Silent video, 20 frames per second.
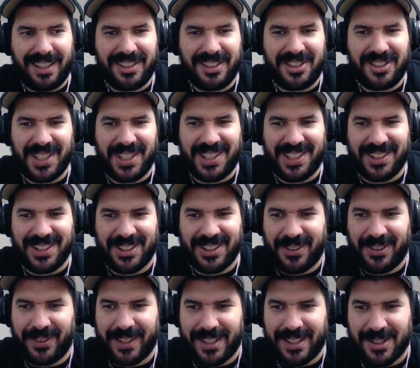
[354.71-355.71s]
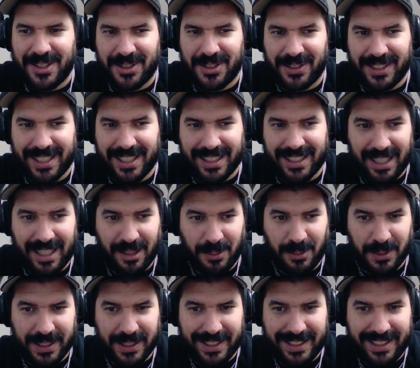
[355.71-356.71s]
taking the queen. So yeah, that
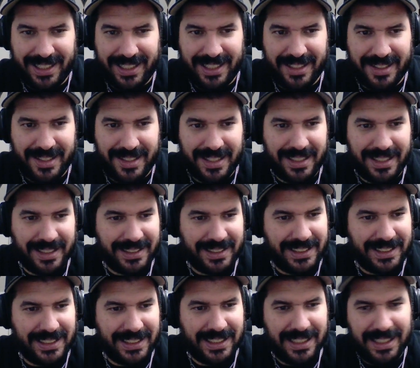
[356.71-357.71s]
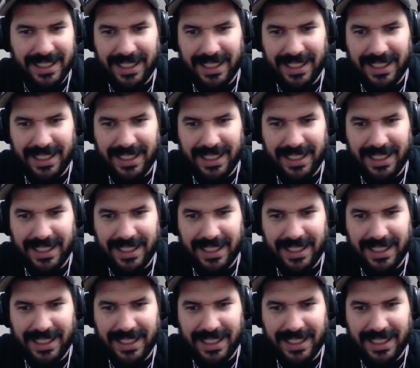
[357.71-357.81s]
would instantly